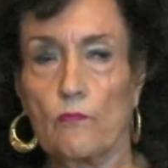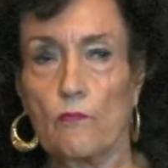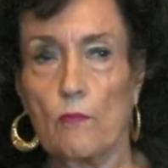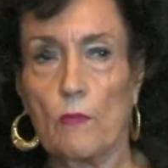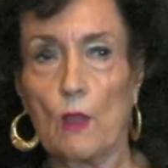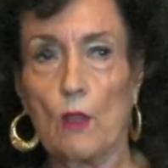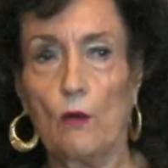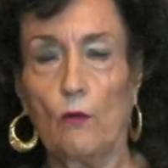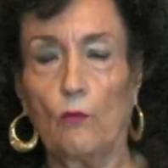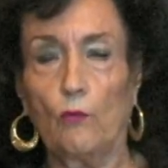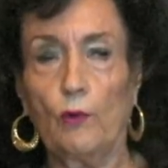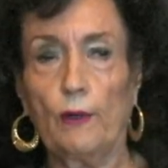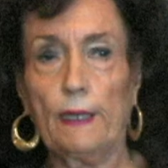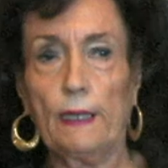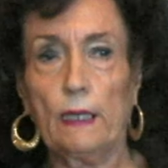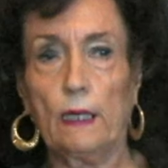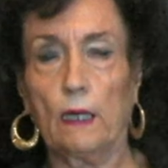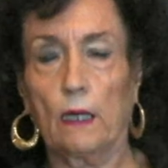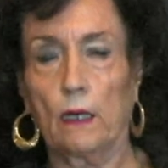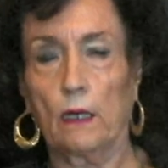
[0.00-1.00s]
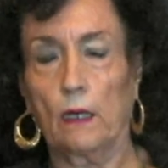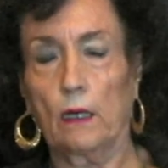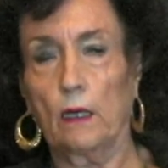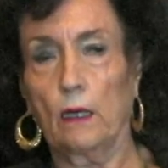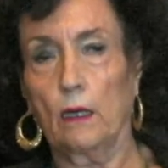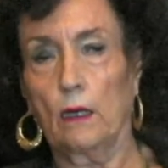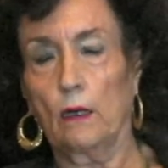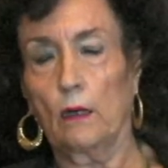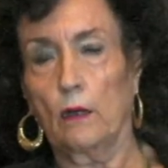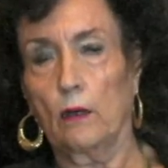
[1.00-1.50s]
we uh,
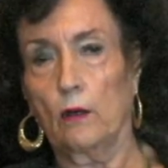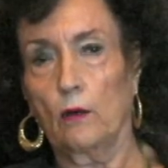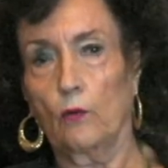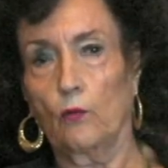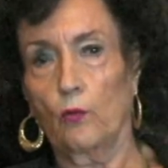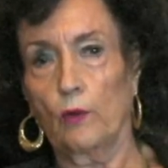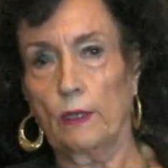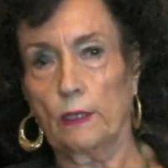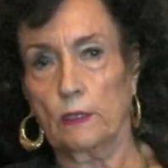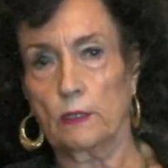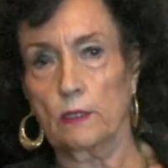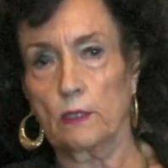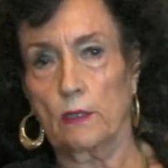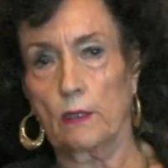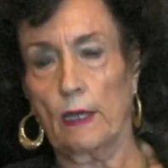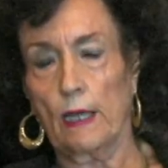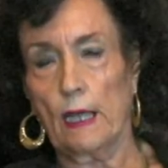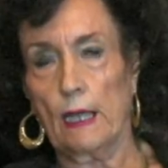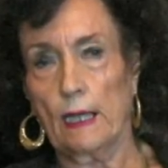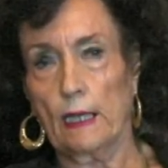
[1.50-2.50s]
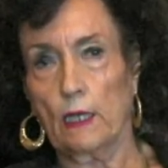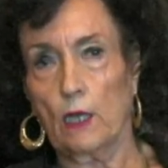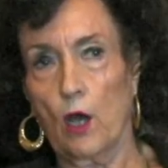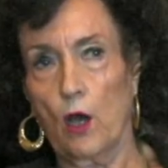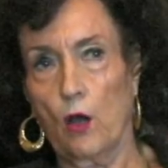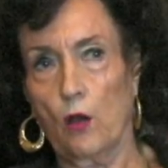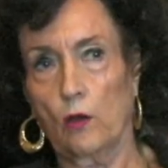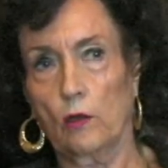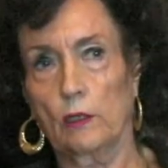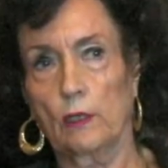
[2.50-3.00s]
uh, went. Hank
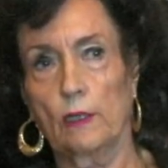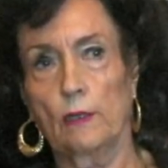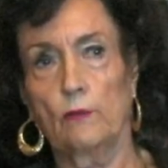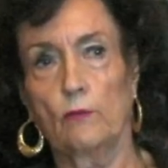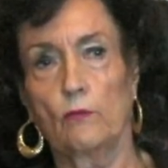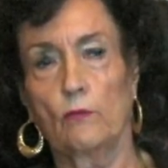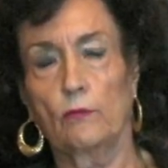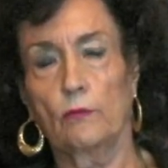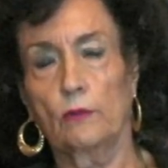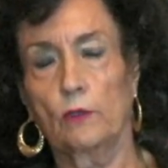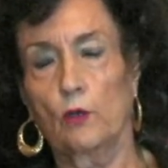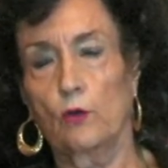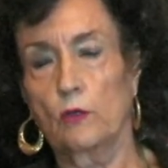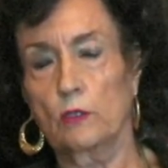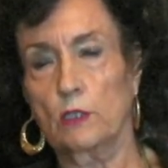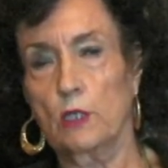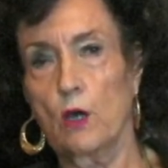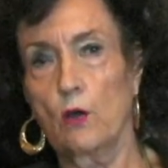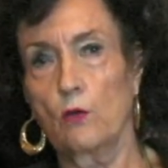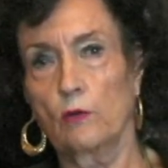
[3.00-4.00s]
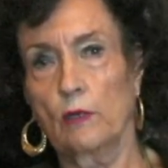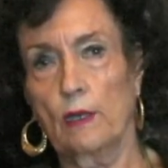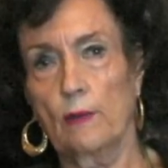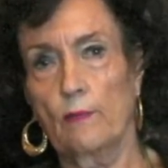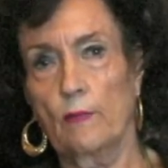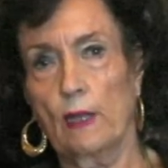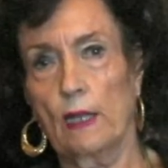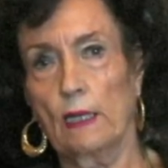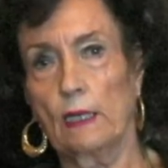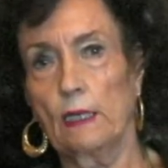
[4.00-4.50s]
called, and Doyle told him that
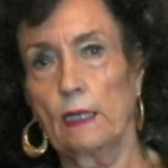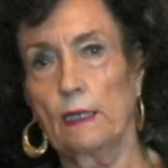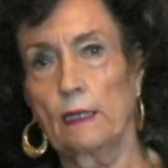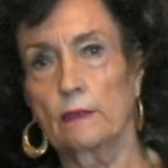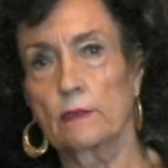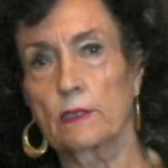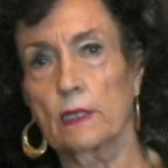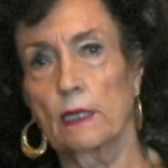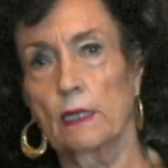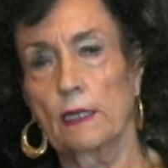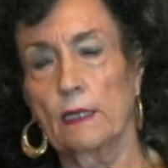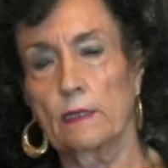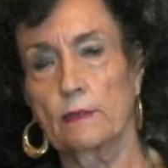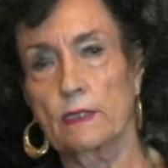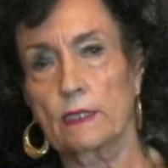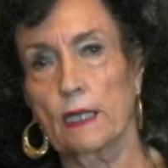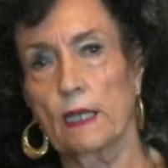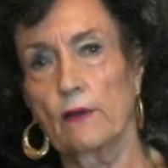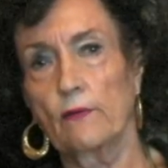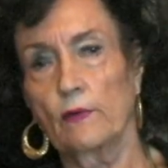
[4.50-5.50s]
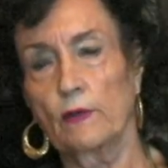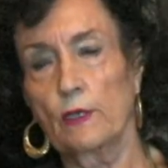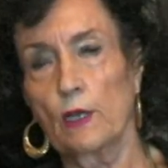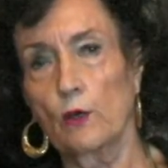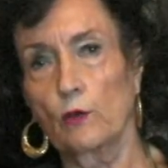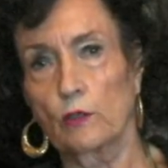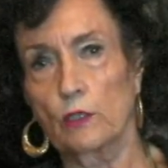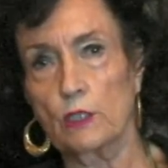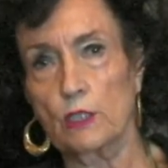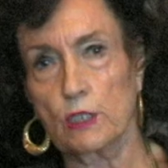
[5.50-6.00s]
let us let us give a
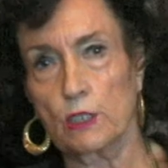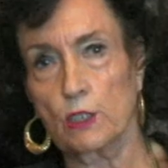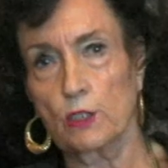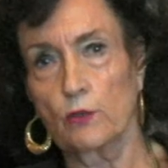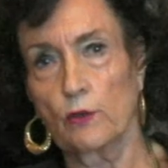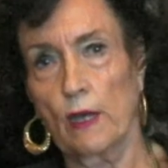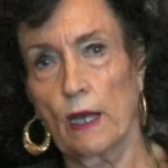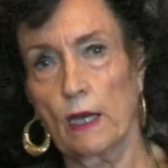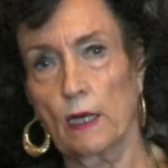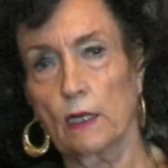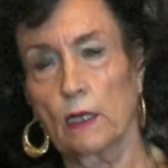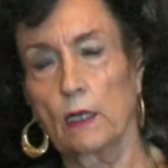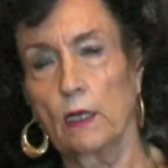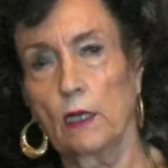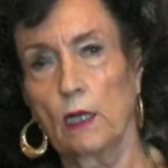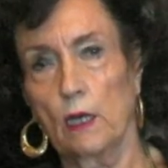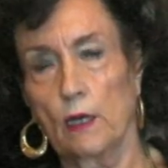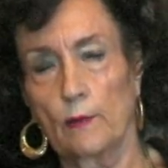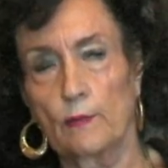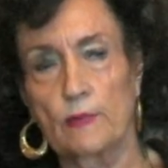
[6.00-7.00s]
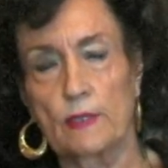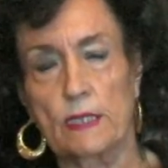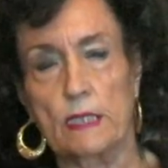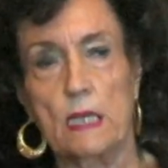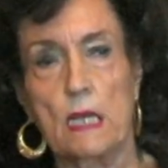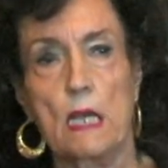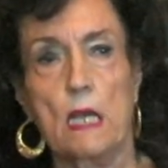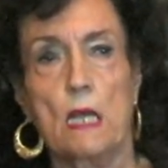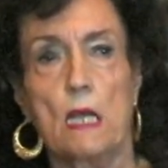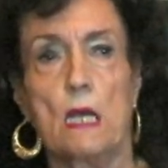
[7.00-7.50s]
notice to our clubs
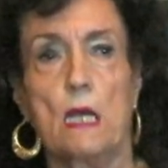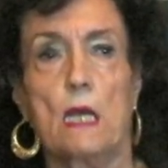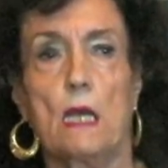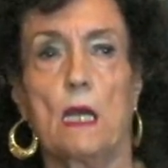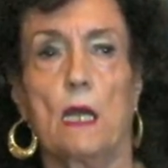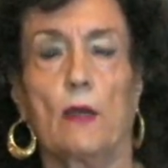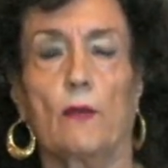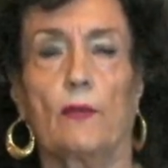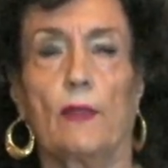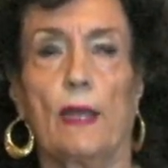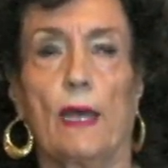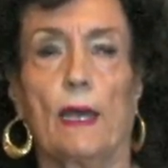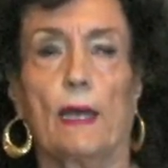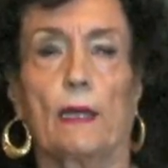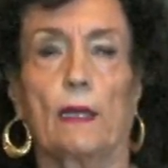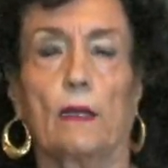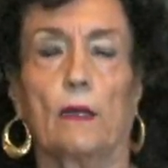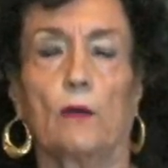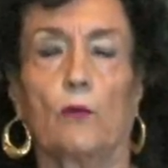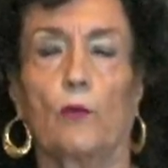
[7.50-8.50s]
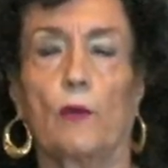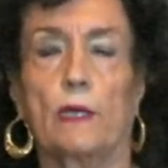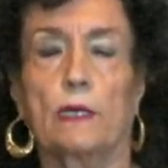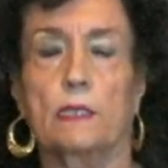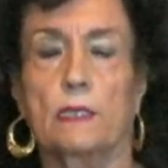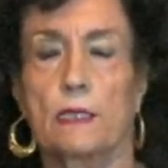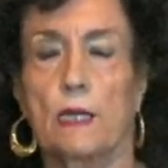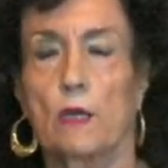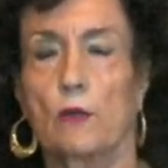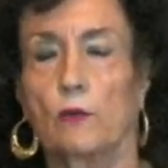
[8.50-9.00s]
that a week's
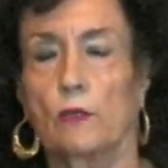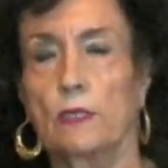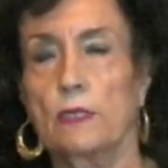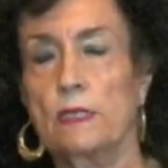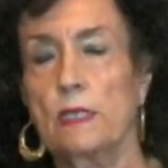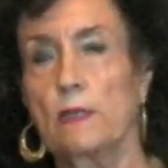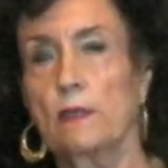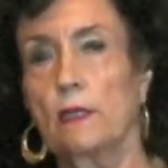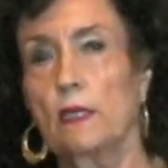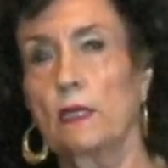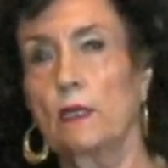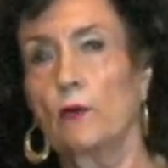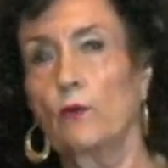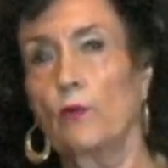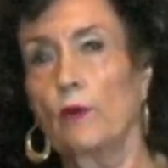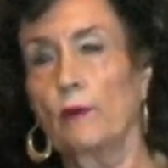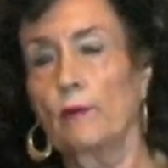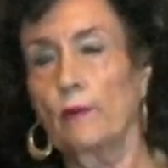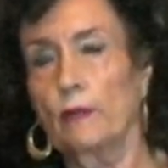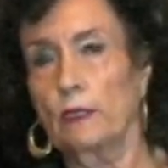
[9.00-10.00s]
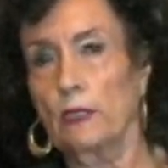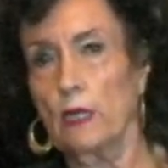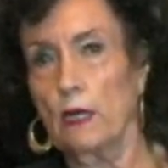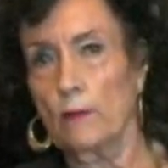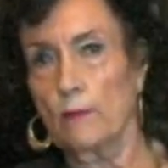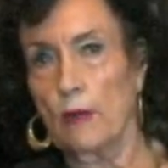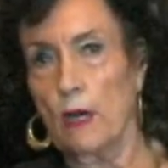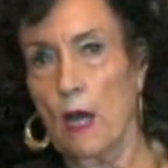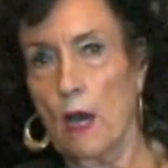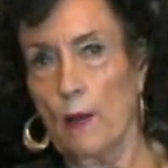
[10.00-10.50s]
notice, and then we would come
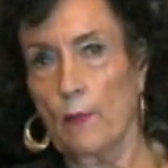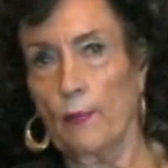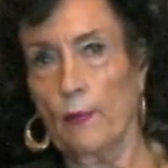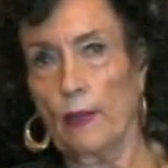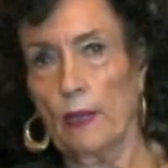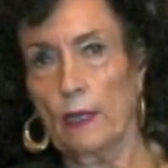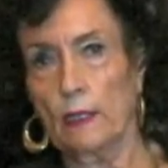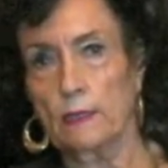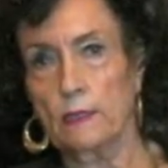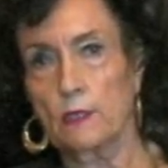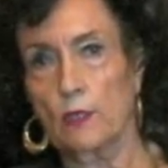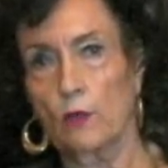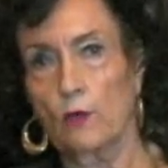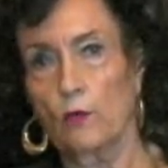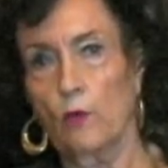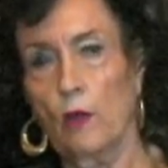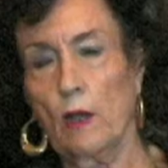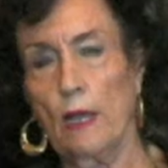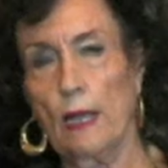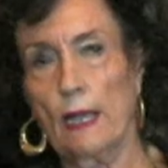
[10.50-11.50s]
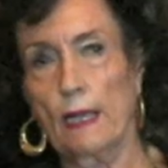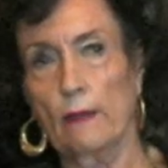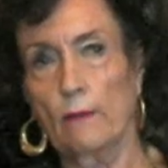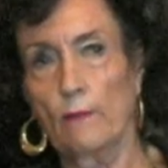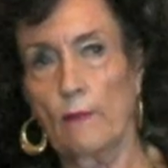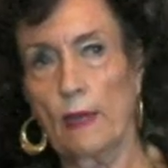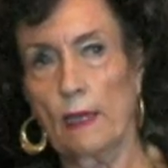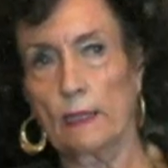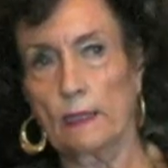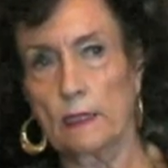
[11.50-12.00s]
up. And so Hank
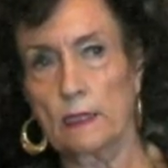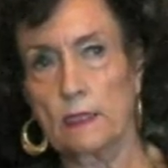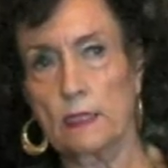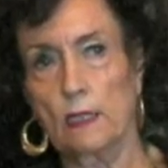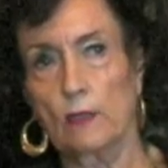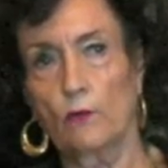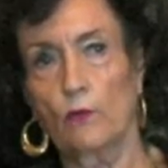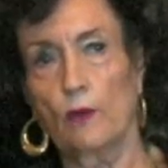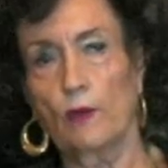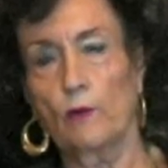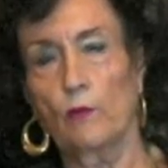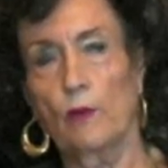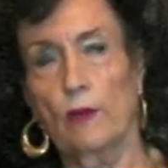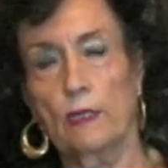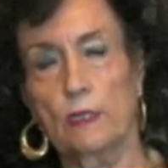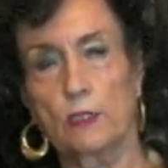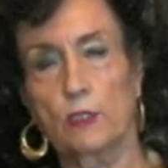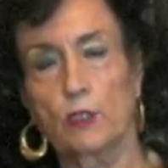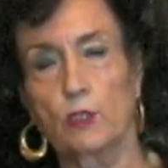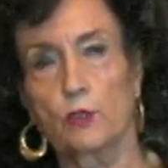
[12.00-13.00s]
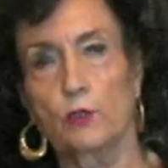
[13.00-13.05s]
met us, and we went to.